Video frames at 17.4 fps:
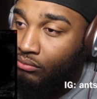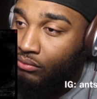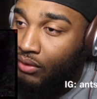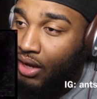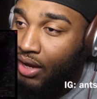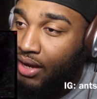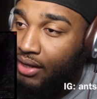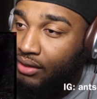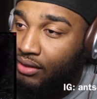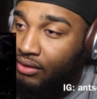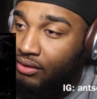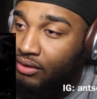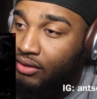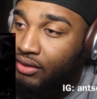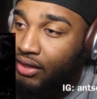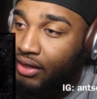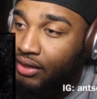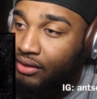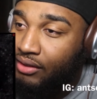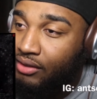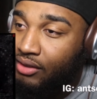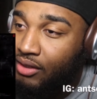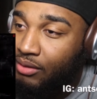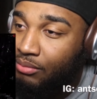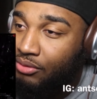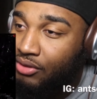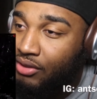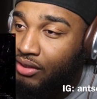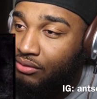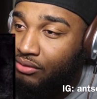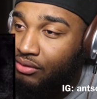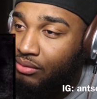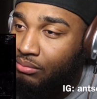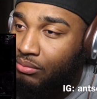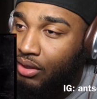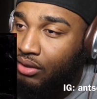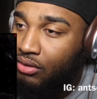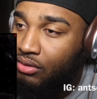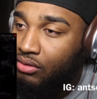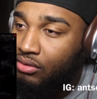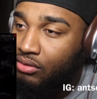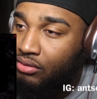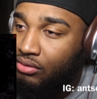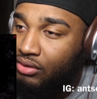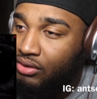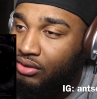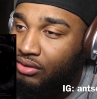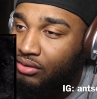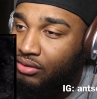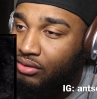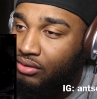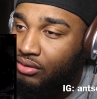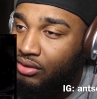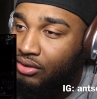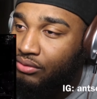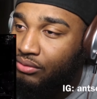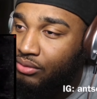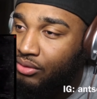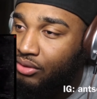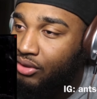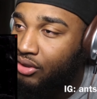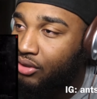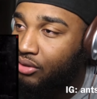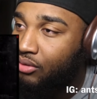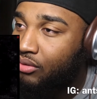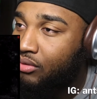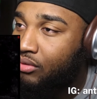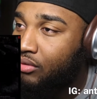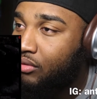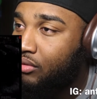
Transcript: I had to look at it a couple times because I'm like, hold on, is this for real?